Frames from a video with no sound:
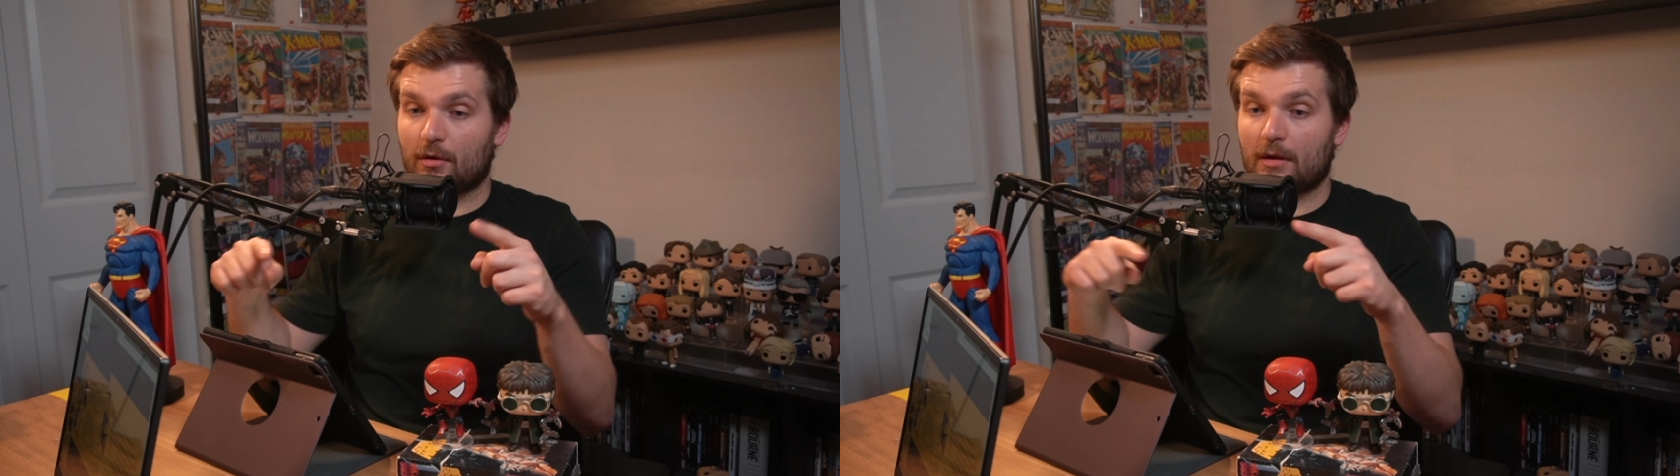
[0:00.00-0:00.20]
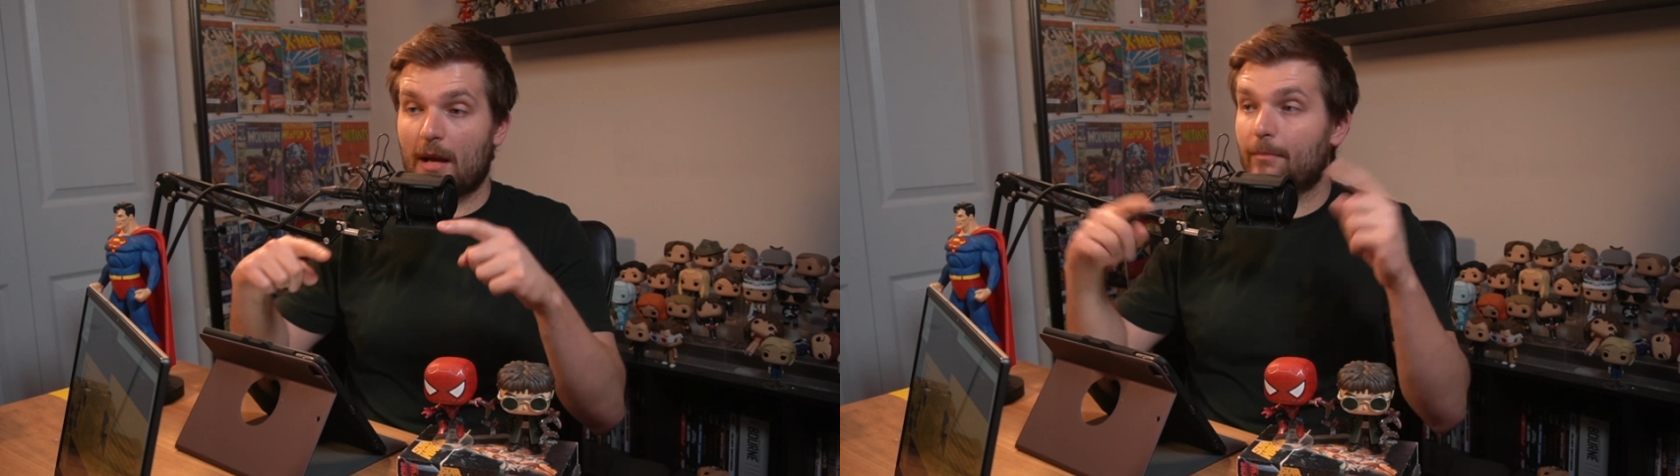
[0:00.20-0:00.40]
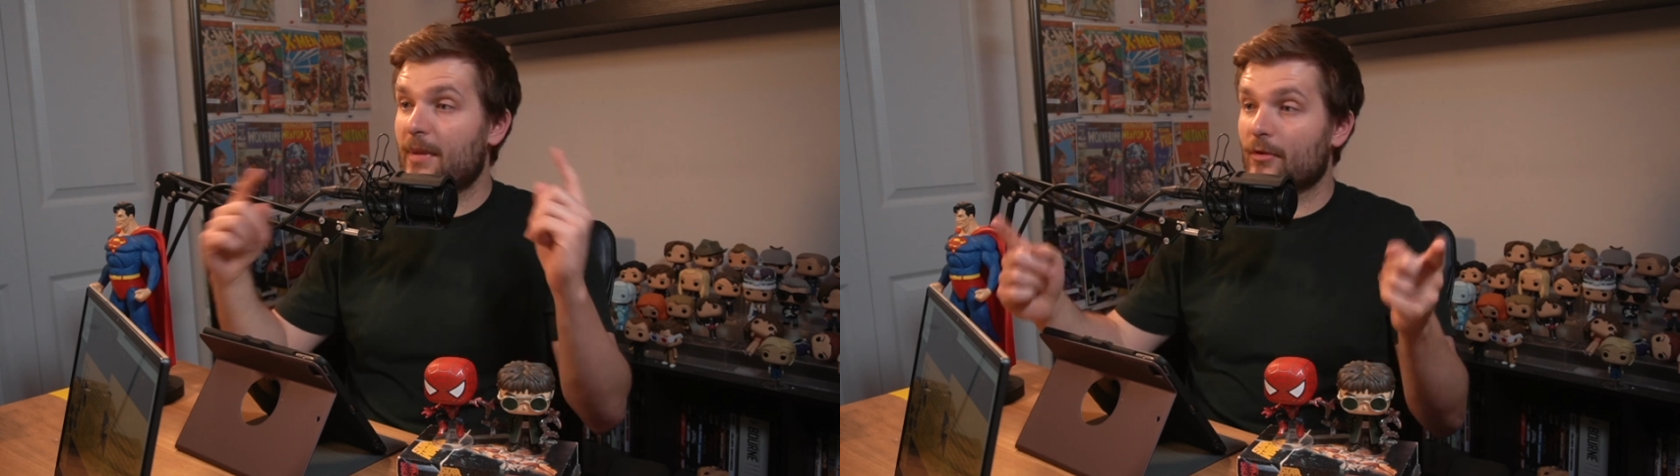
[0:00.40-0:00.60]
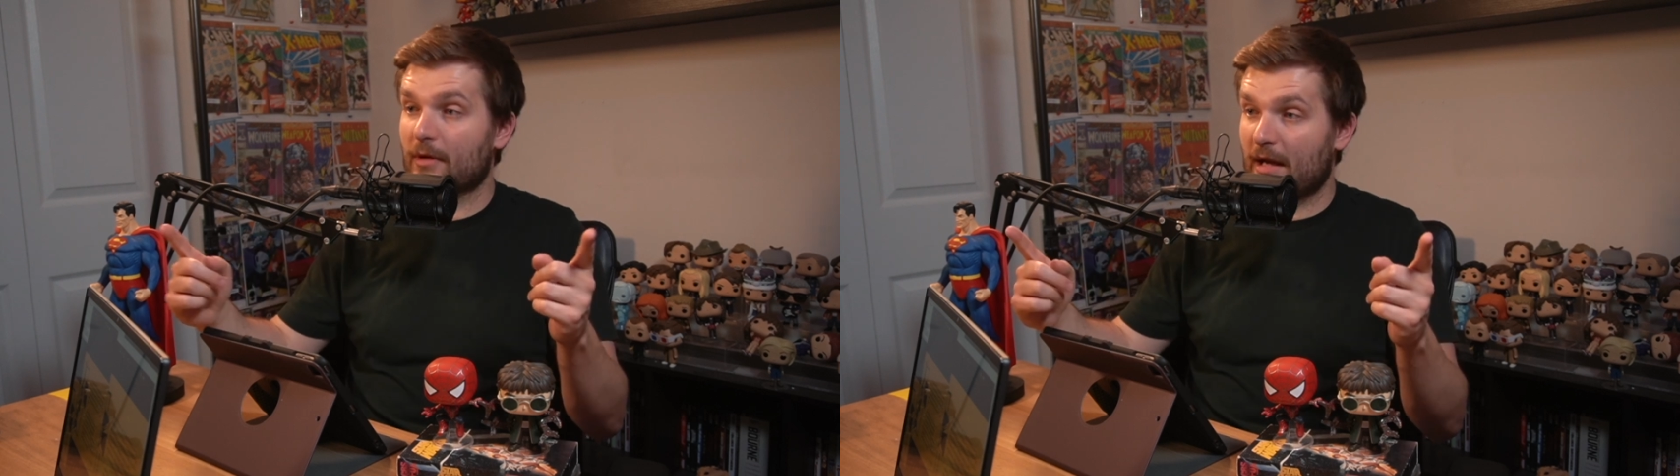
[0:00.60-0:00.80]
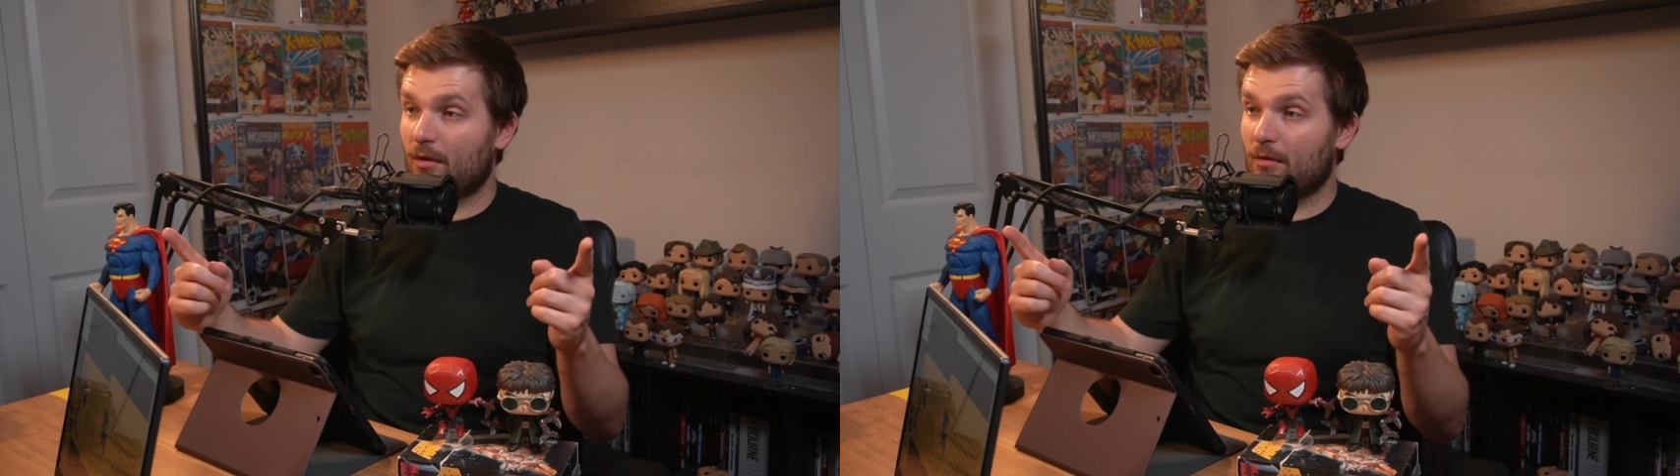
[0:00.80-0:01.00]
a lot better
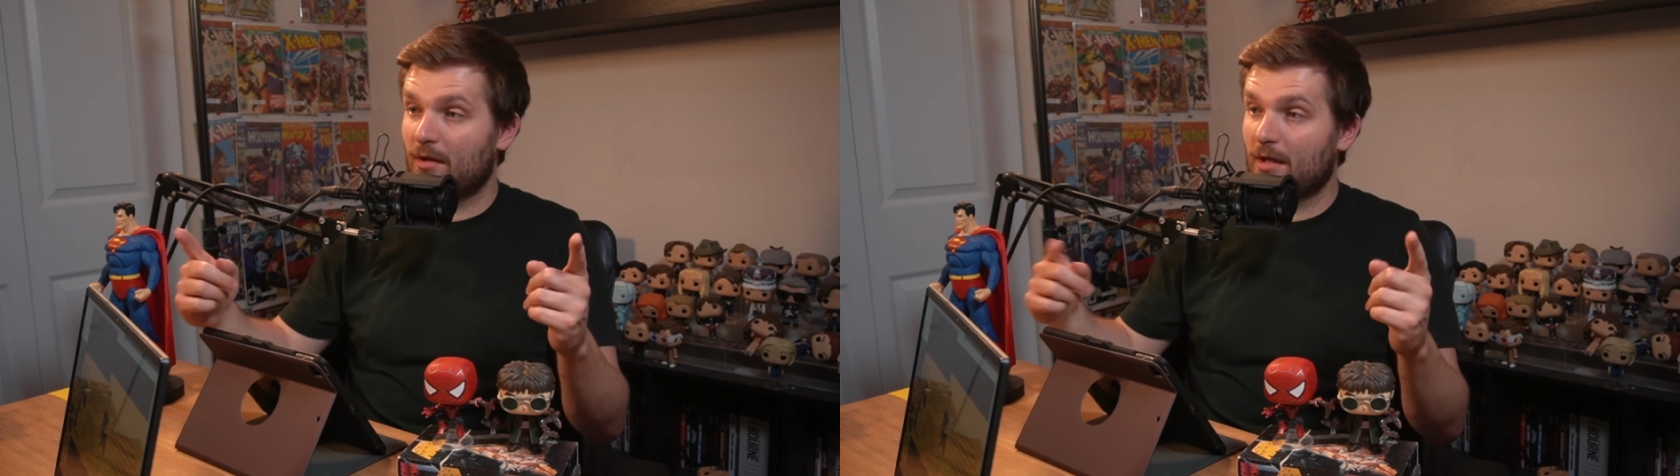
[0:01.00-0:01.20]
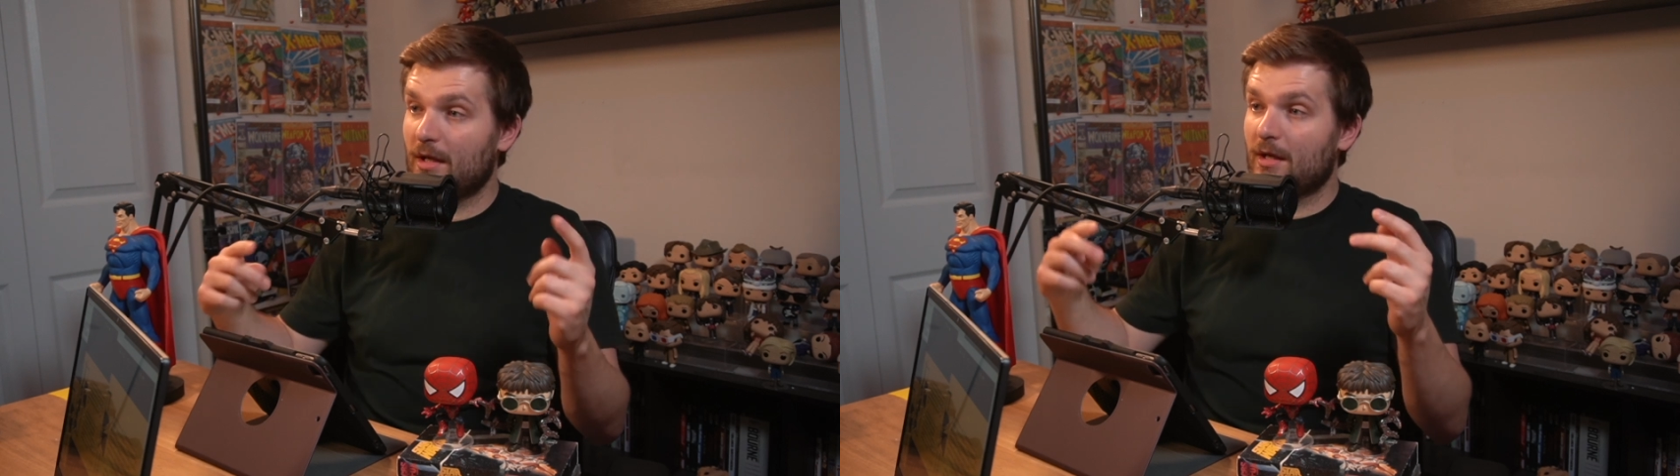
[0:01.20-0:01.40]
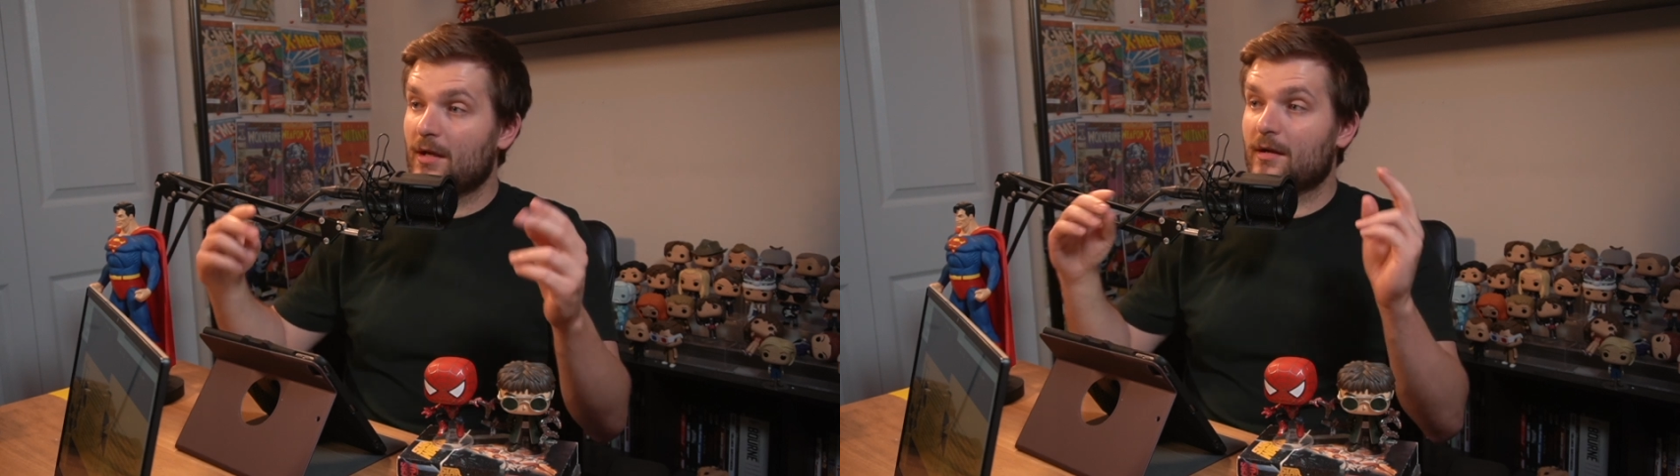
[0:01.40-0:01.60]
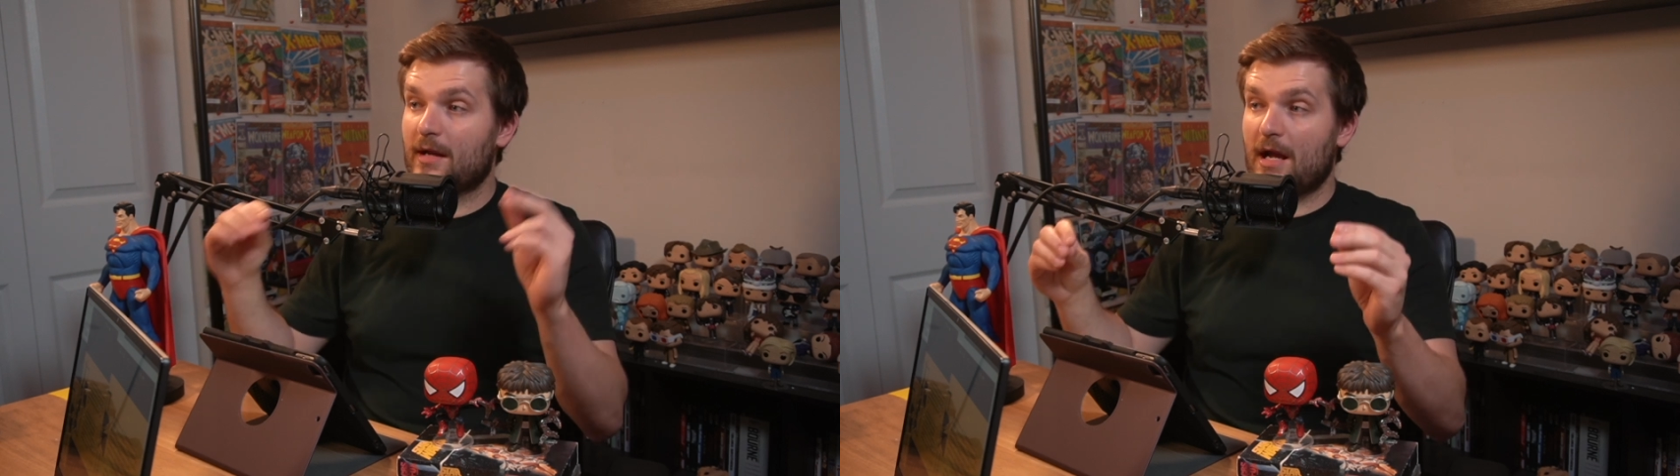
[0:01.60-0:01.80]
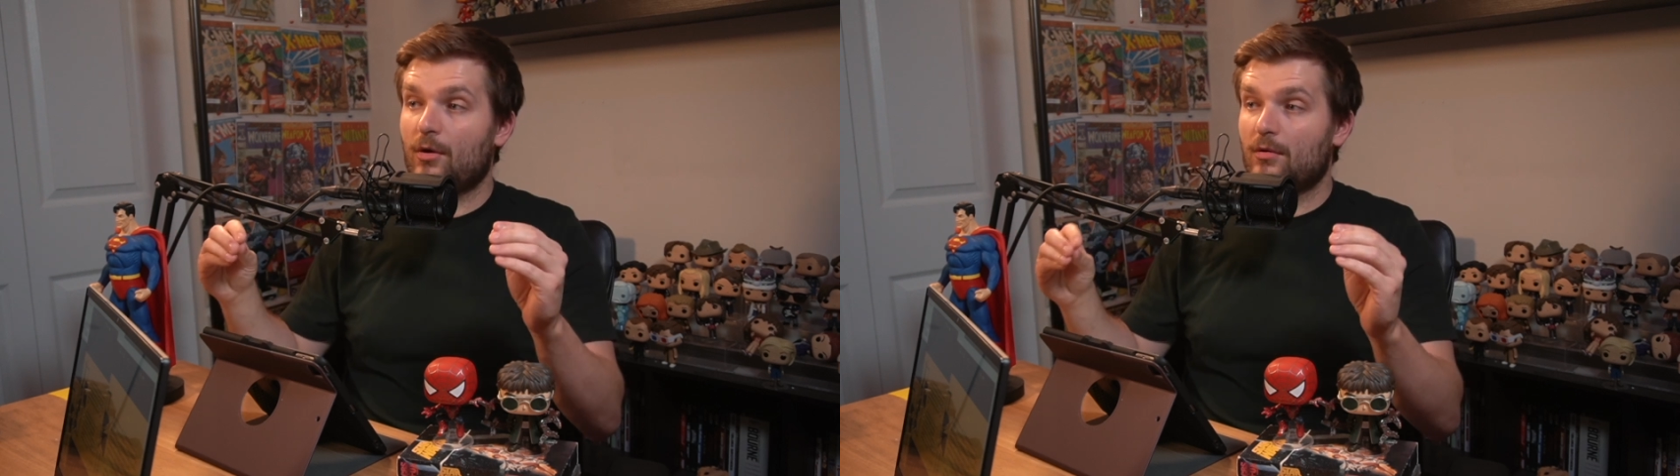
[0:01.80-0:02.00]
now.
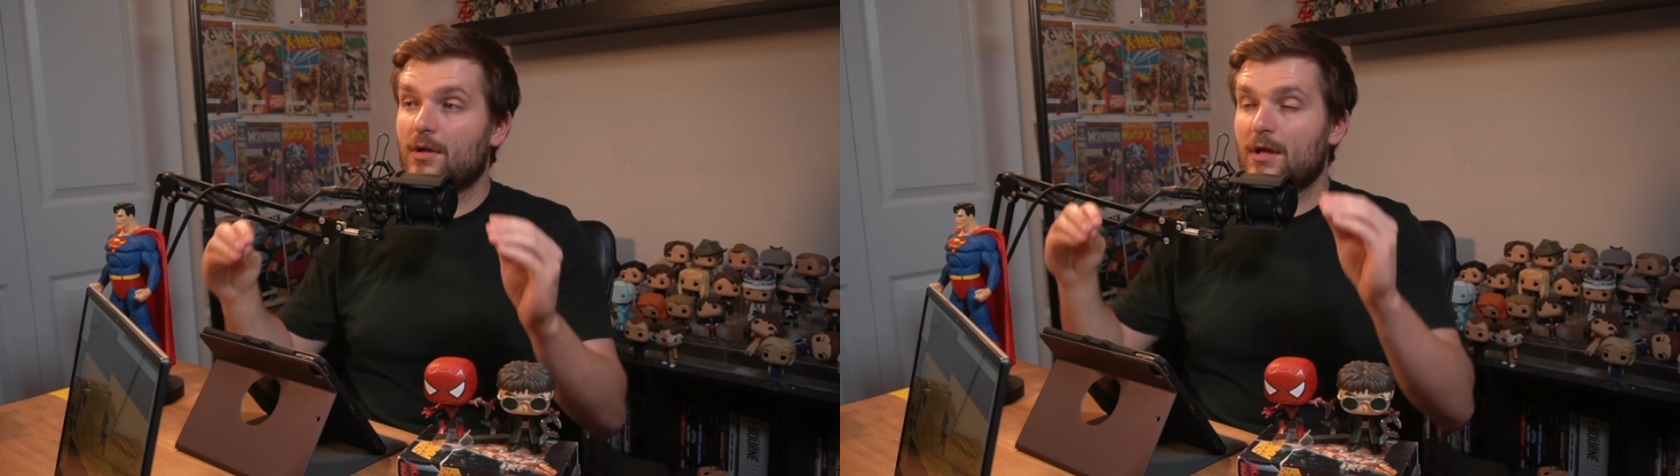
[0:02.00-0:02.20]
Now,